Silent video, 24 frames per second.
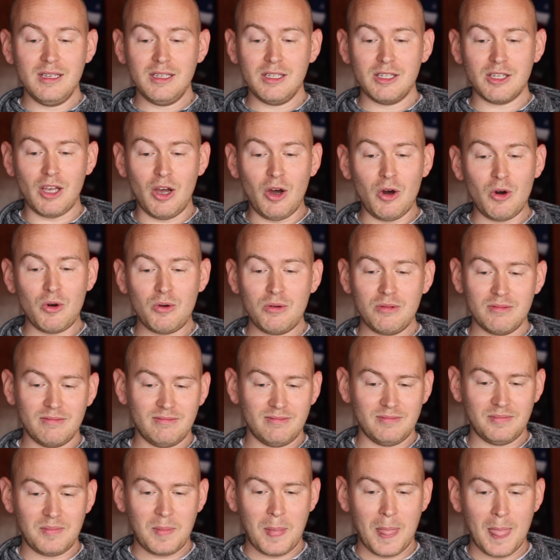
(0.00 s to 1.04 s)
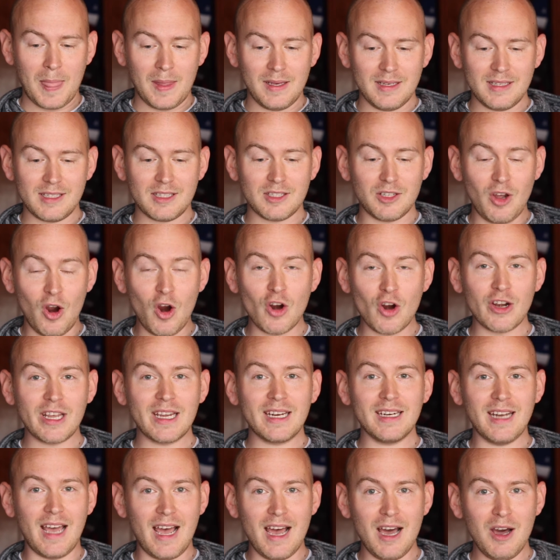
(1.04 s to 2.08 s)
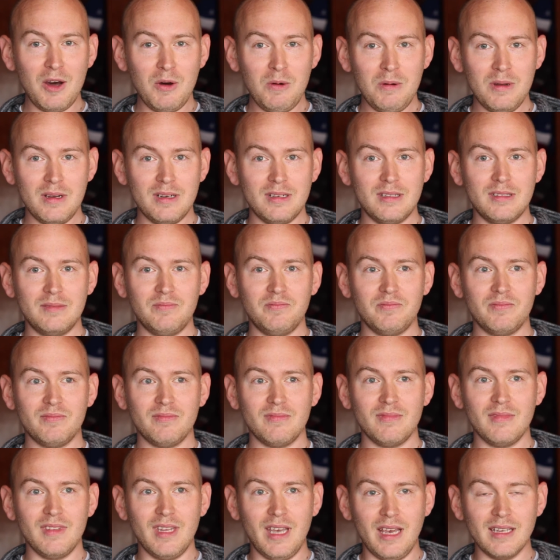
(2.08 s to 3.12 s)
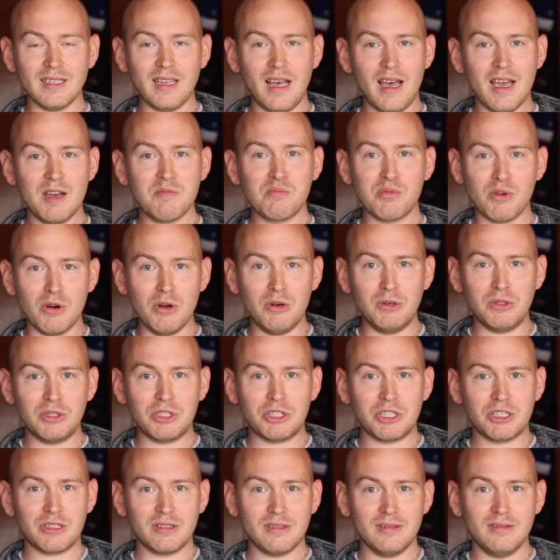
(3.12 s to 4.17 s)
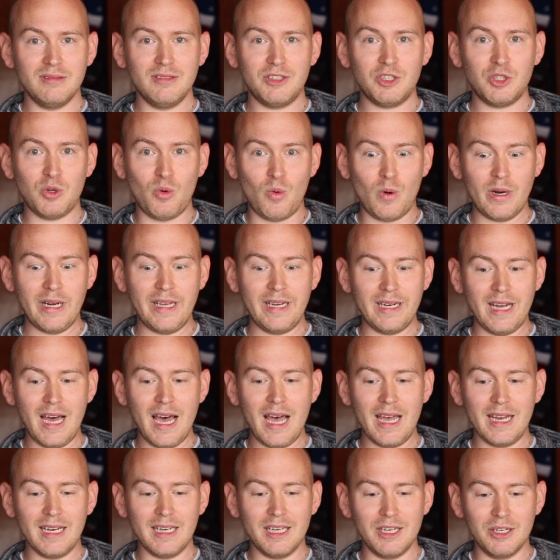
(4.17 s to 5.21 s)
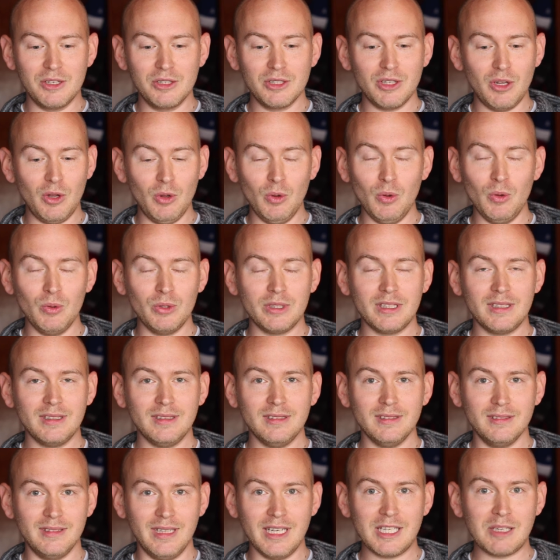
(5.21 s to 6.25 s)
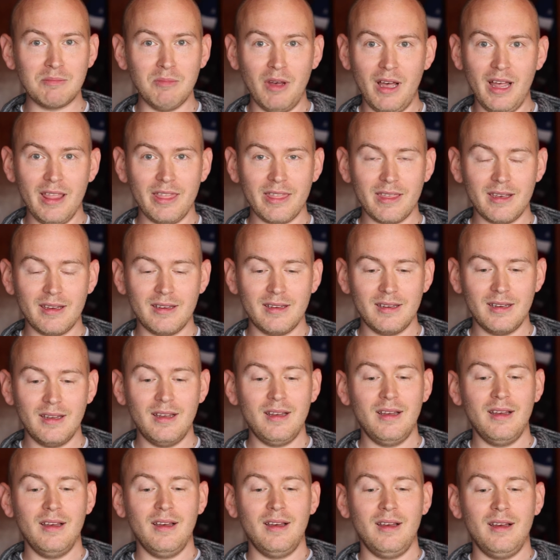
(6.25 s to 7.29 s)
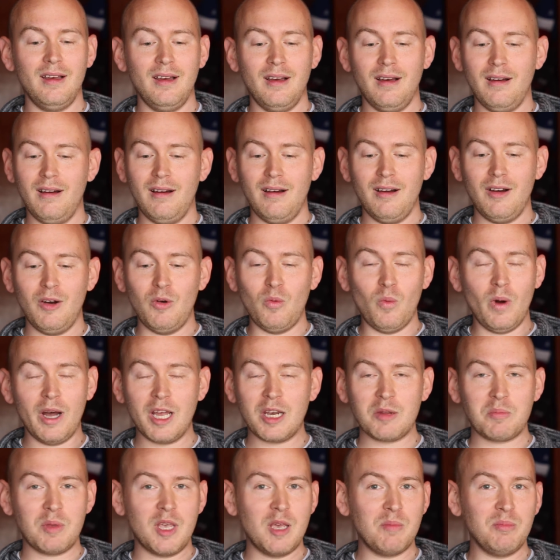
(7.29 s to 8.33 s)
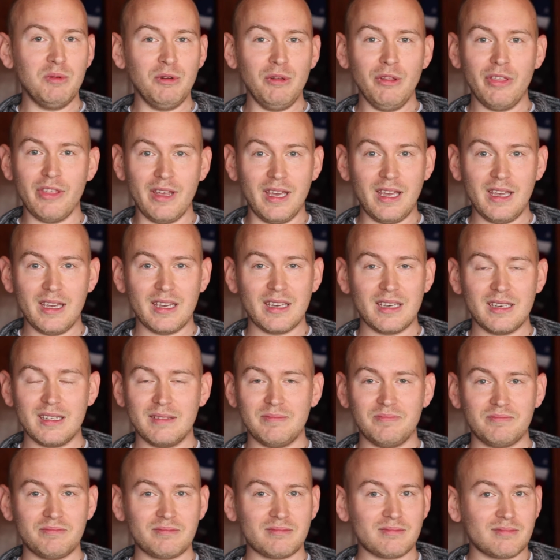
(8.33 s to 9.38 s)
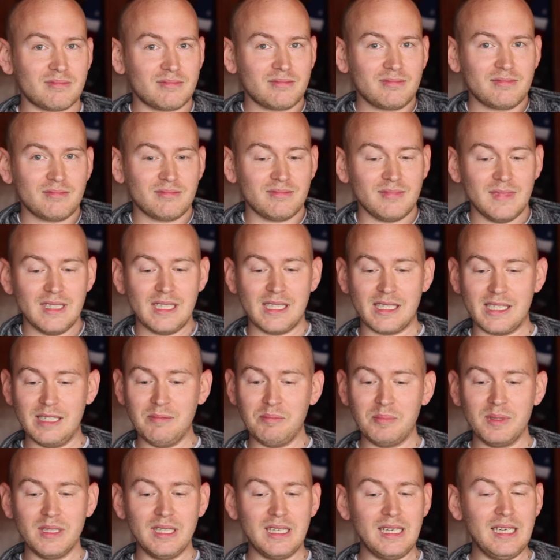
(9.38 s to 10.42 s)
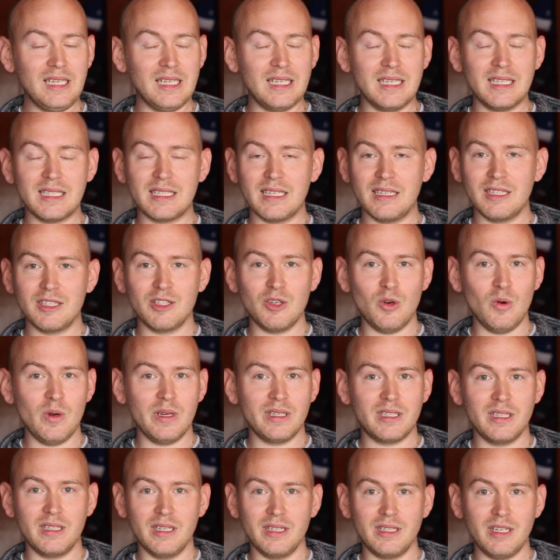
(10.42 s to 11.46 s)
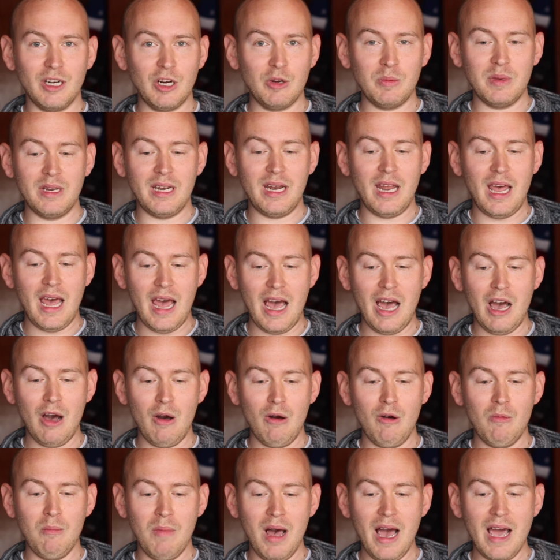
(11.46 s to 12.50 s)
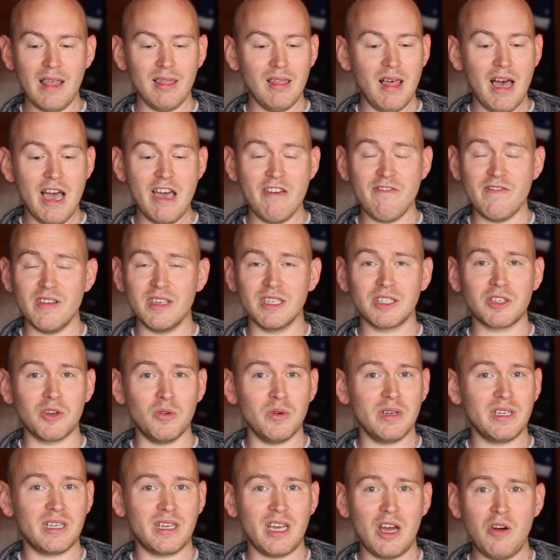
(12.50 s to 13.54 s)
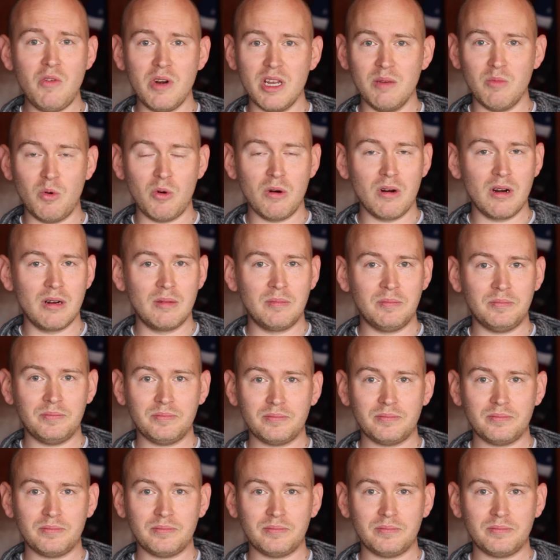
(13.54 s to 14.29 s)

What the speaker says: So, starting now, as I approach 29 years old this month, what people think simply isn't going to determine how my life is going to go anymore.